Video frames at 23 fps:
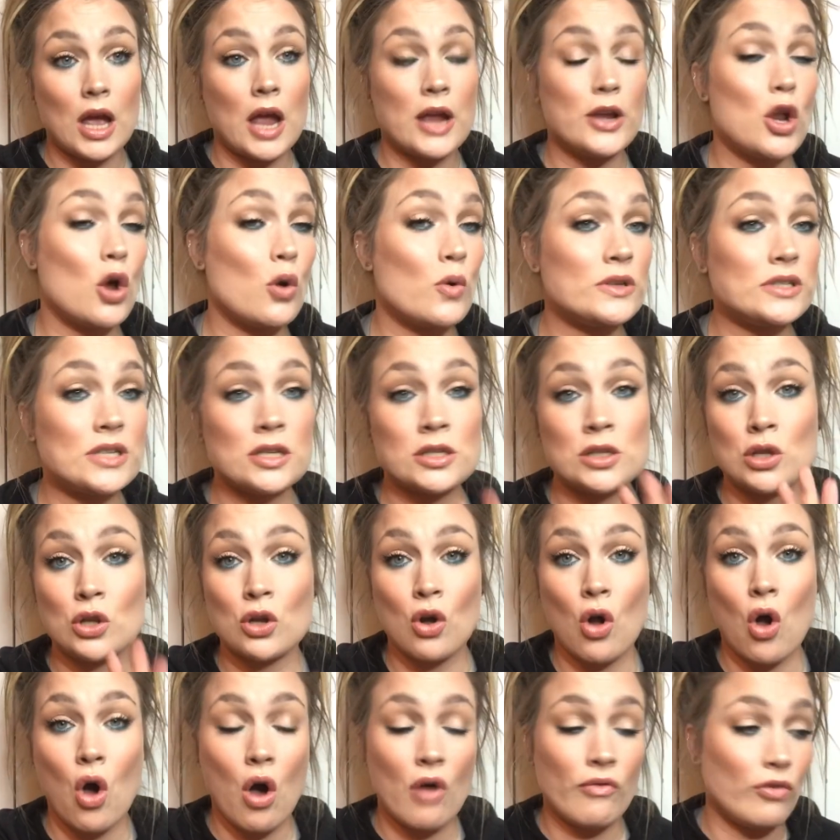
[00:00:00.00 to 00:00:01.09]
I know it doesn't
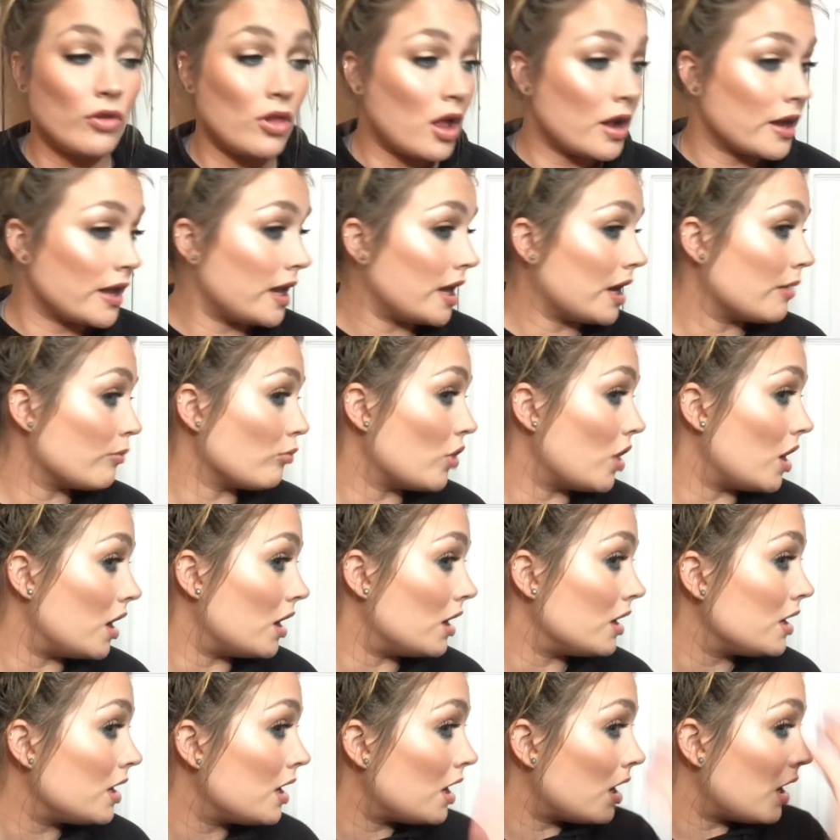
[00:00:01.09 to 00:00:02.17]
look awful on
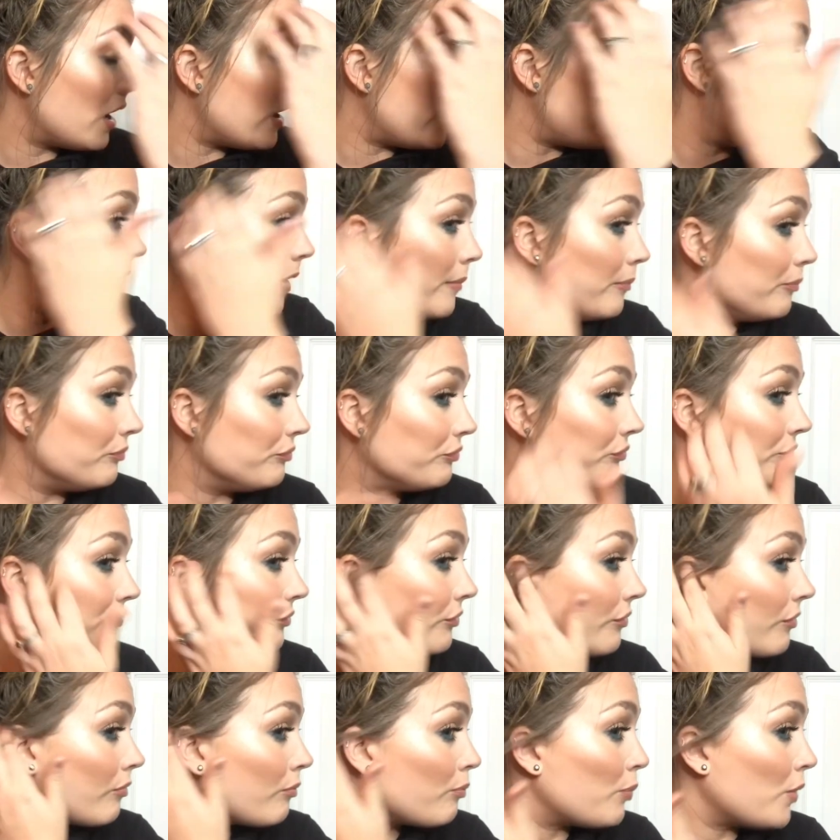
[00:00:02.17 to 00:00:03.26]
camera,
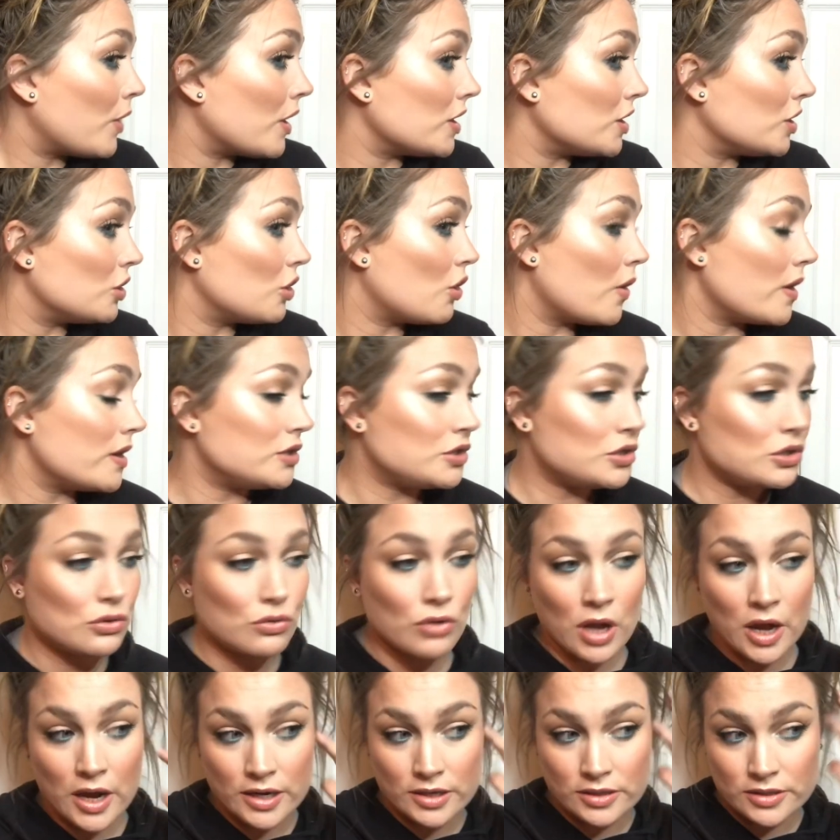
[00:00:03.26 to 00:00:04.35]
but you know, I do
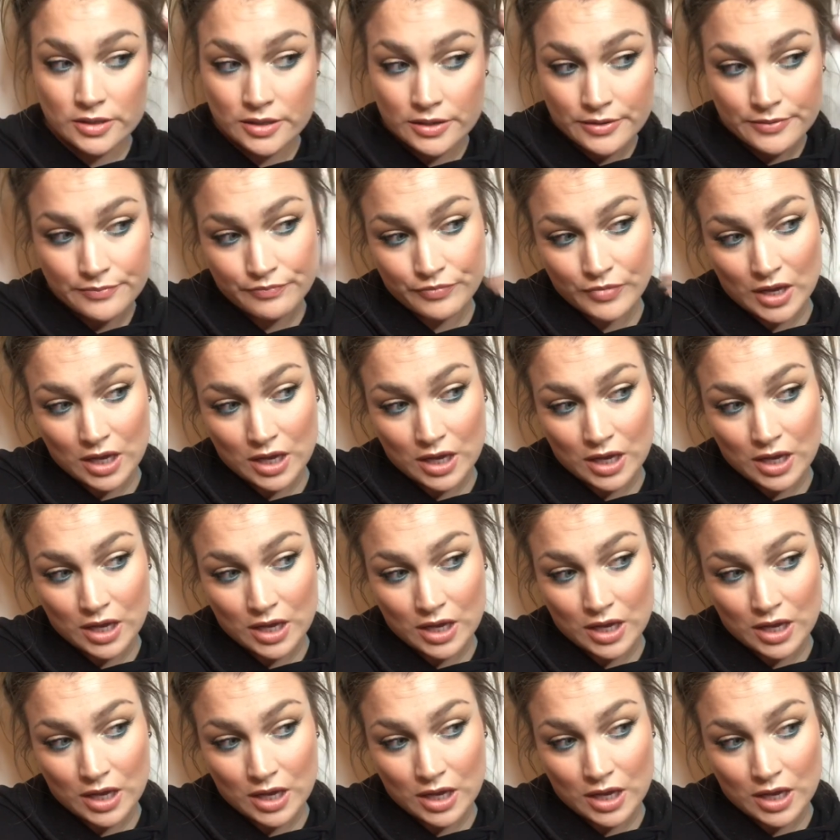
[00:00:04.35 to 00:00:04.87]
kind of